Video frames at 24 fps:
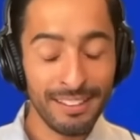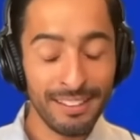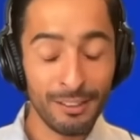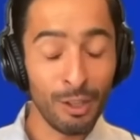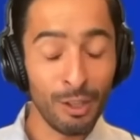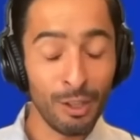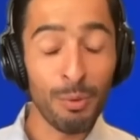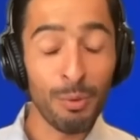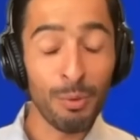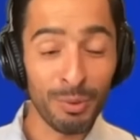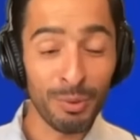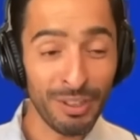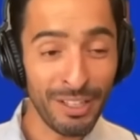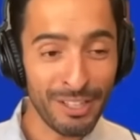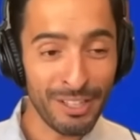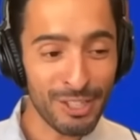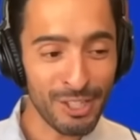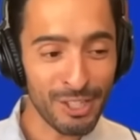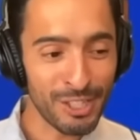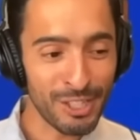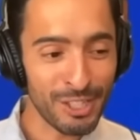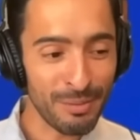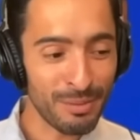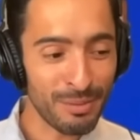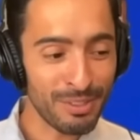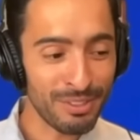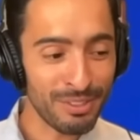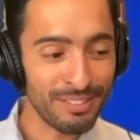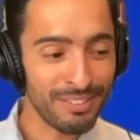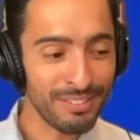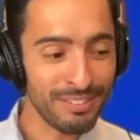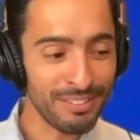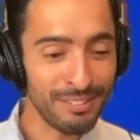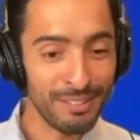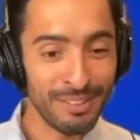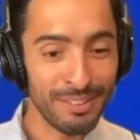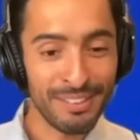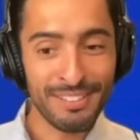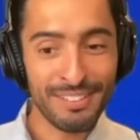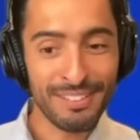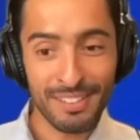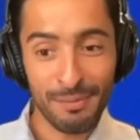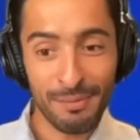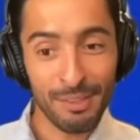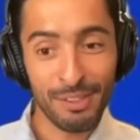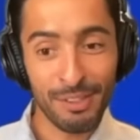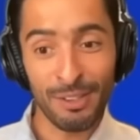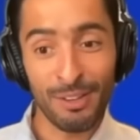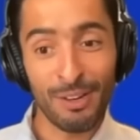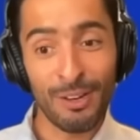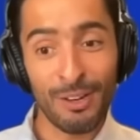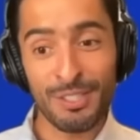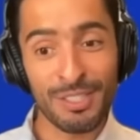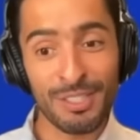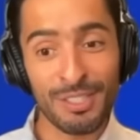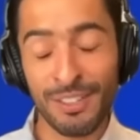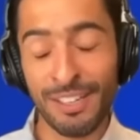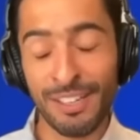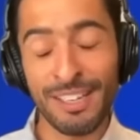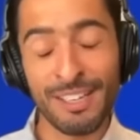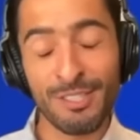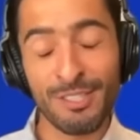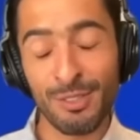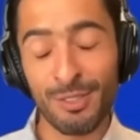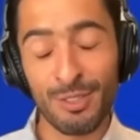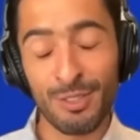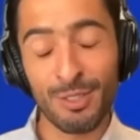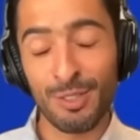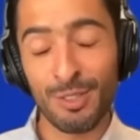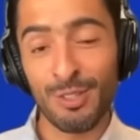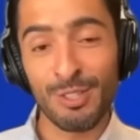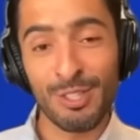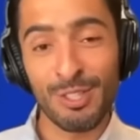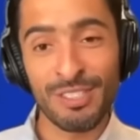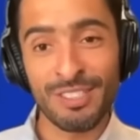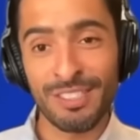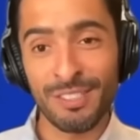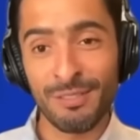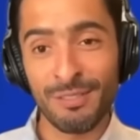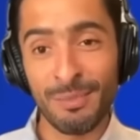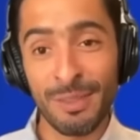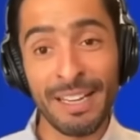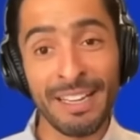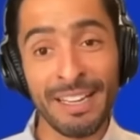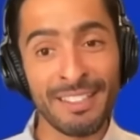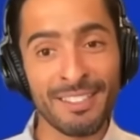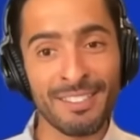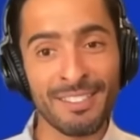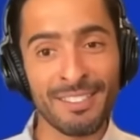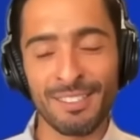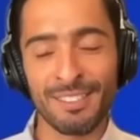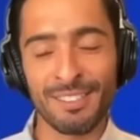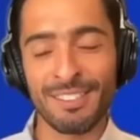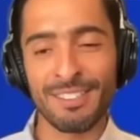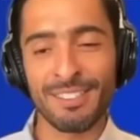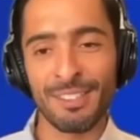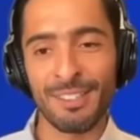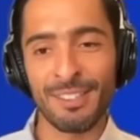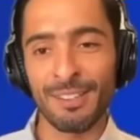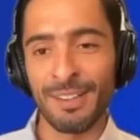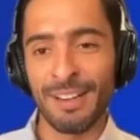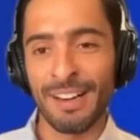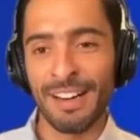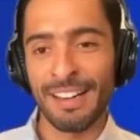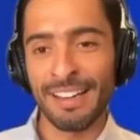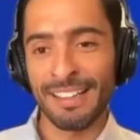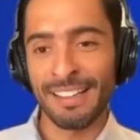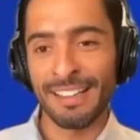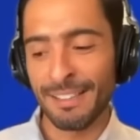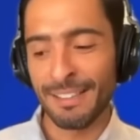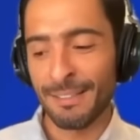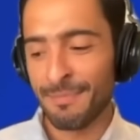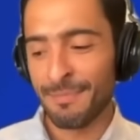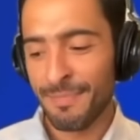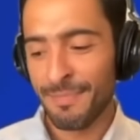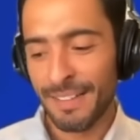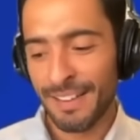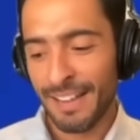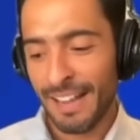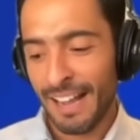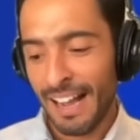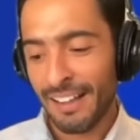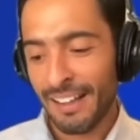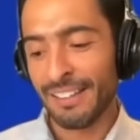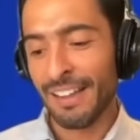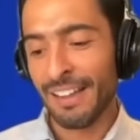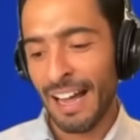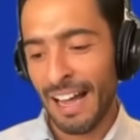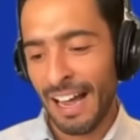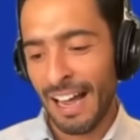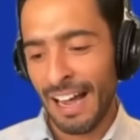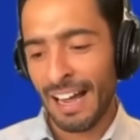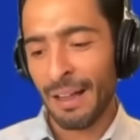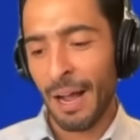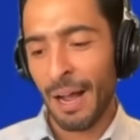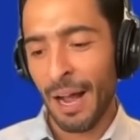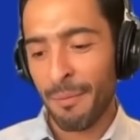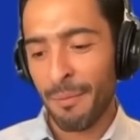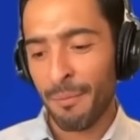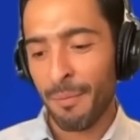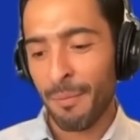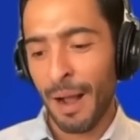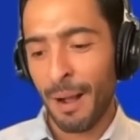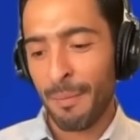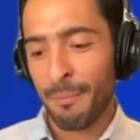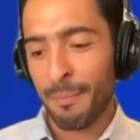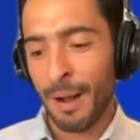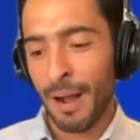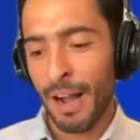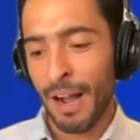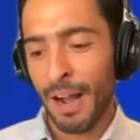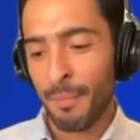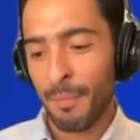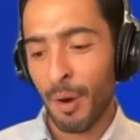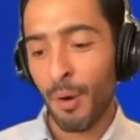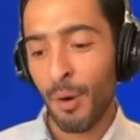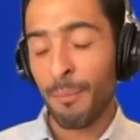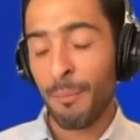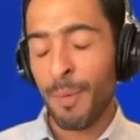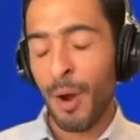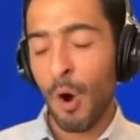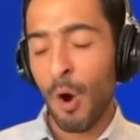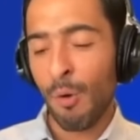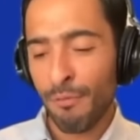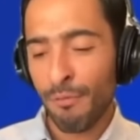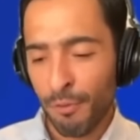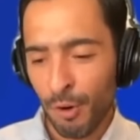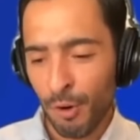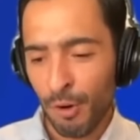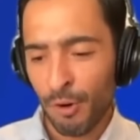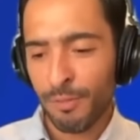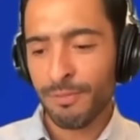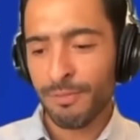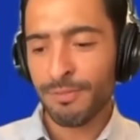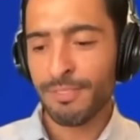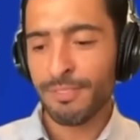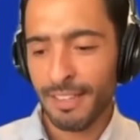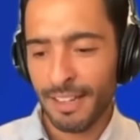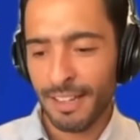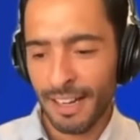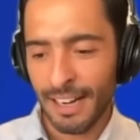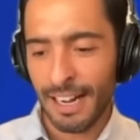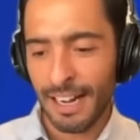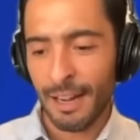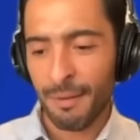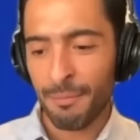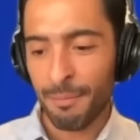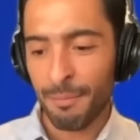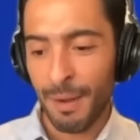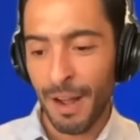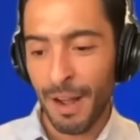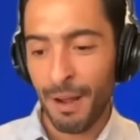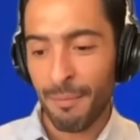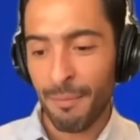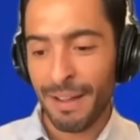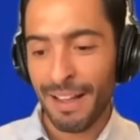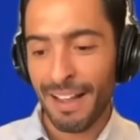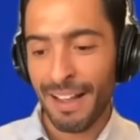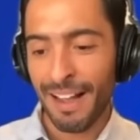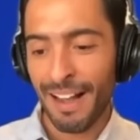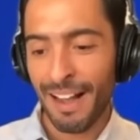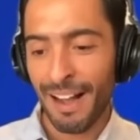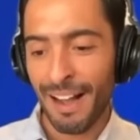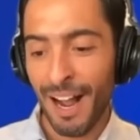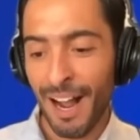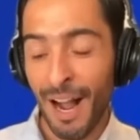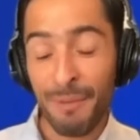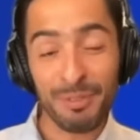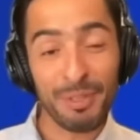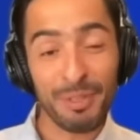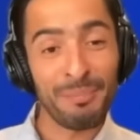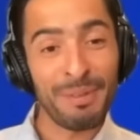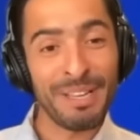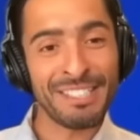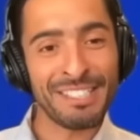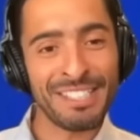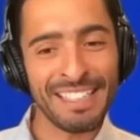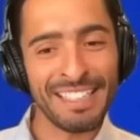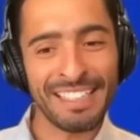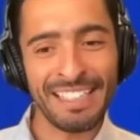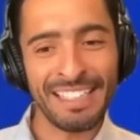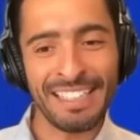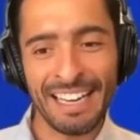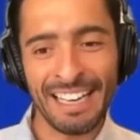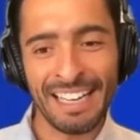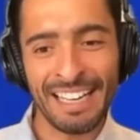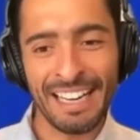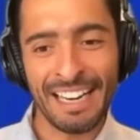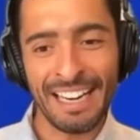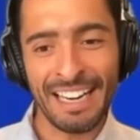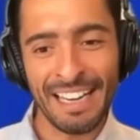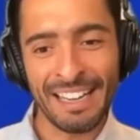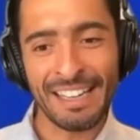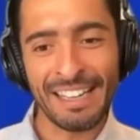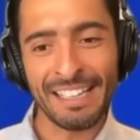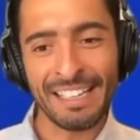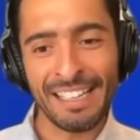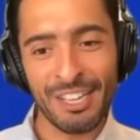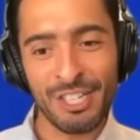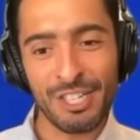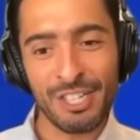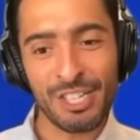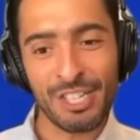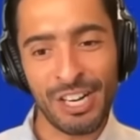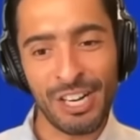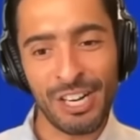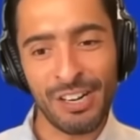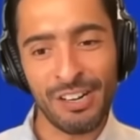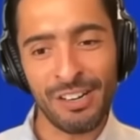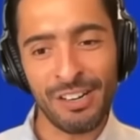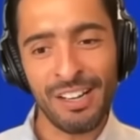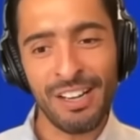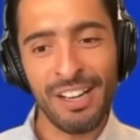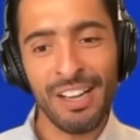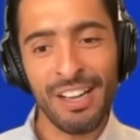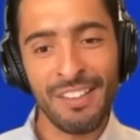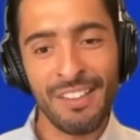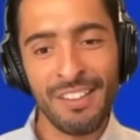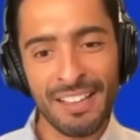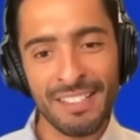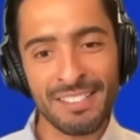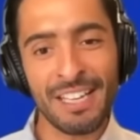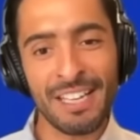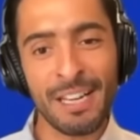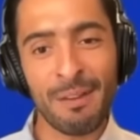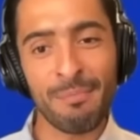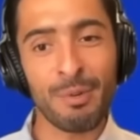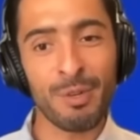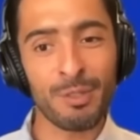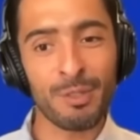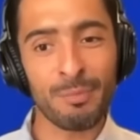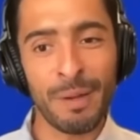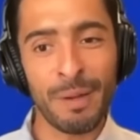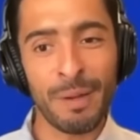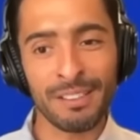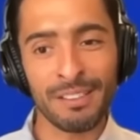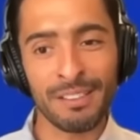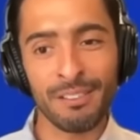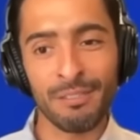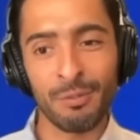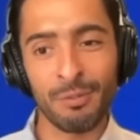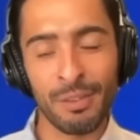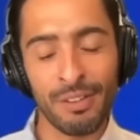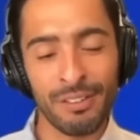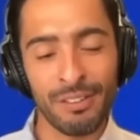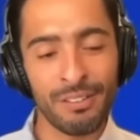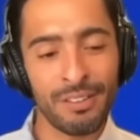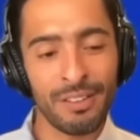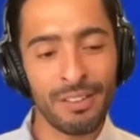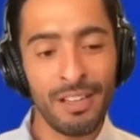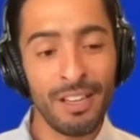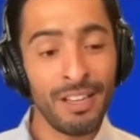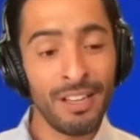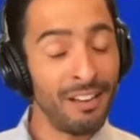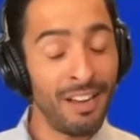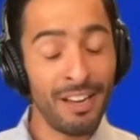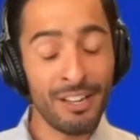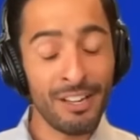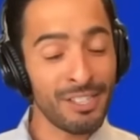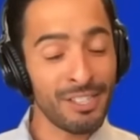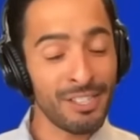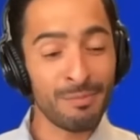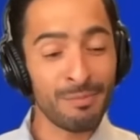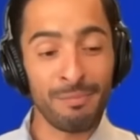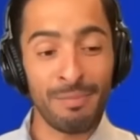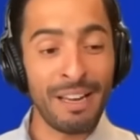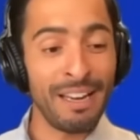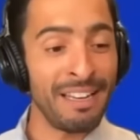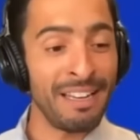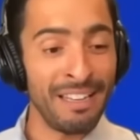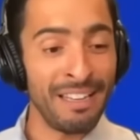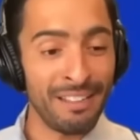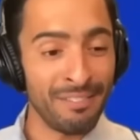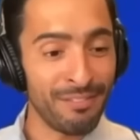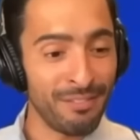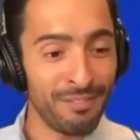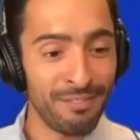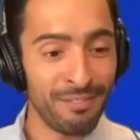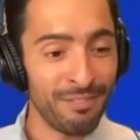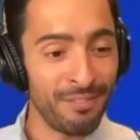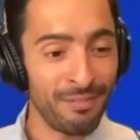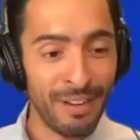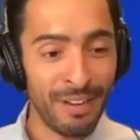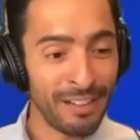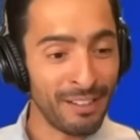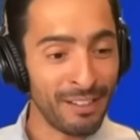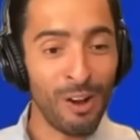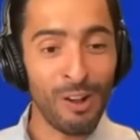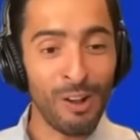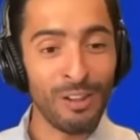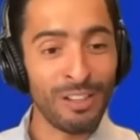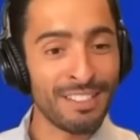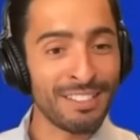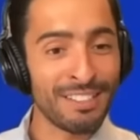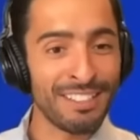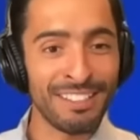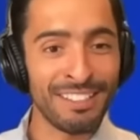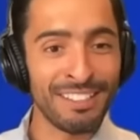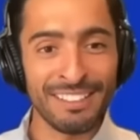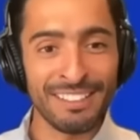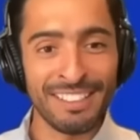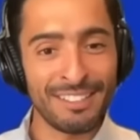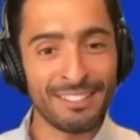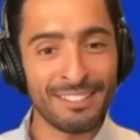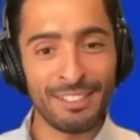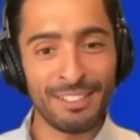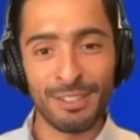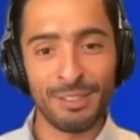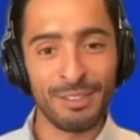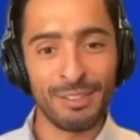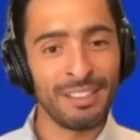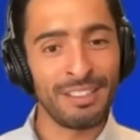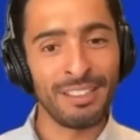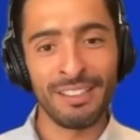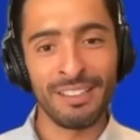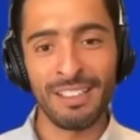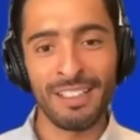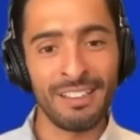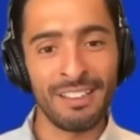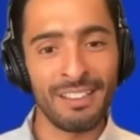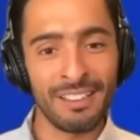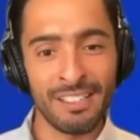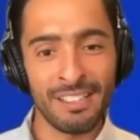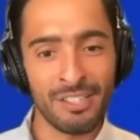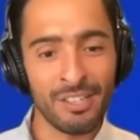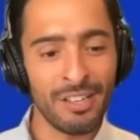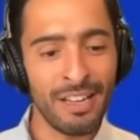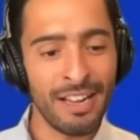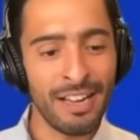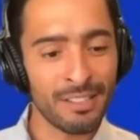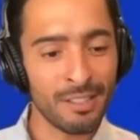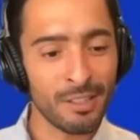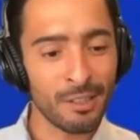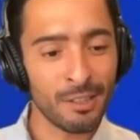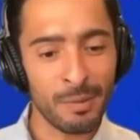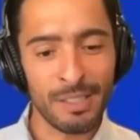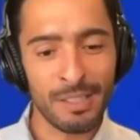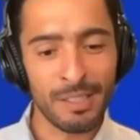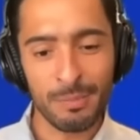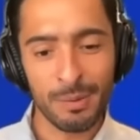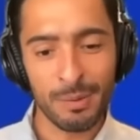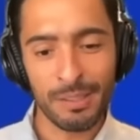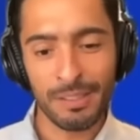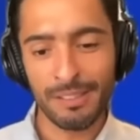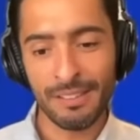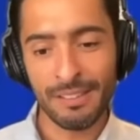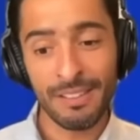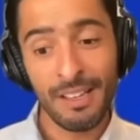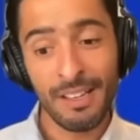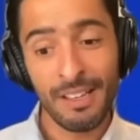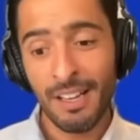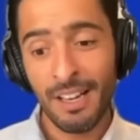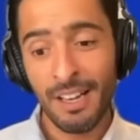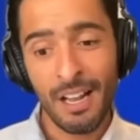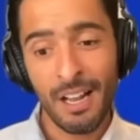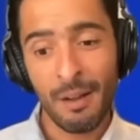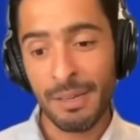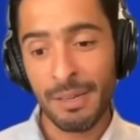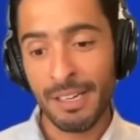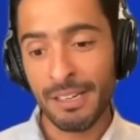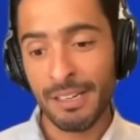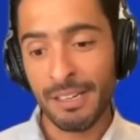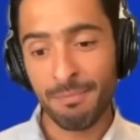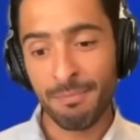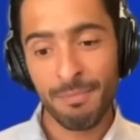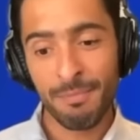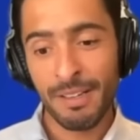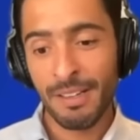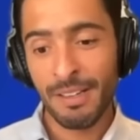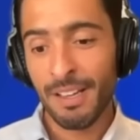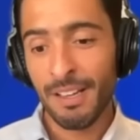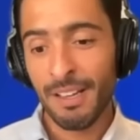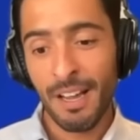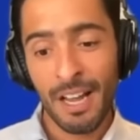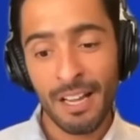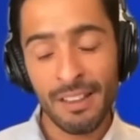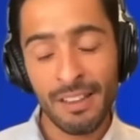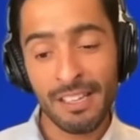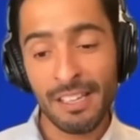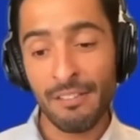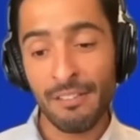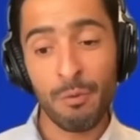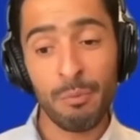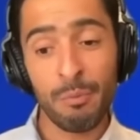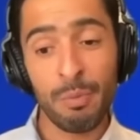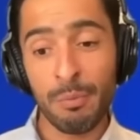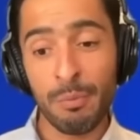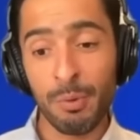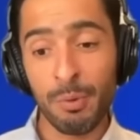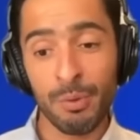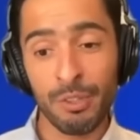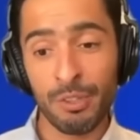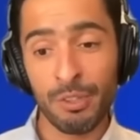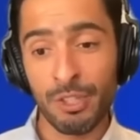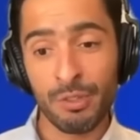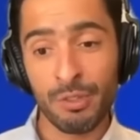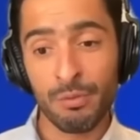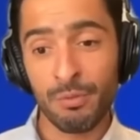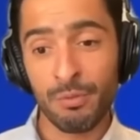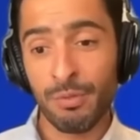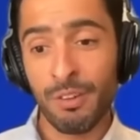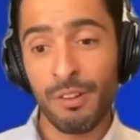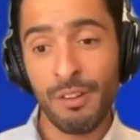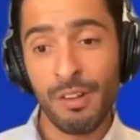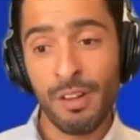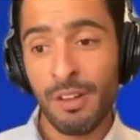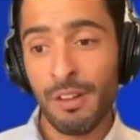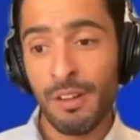global relationships with some of the largest financial institutions and banks. So, I, uh, I, I, I'm, I'm, I'm, I'm hopeful. Um, I'm uh, optimistic, and I and I think I share that same perspective with not just many of my colleagues here at Linqto in, in the digital asset space, but I mean, I think even people in just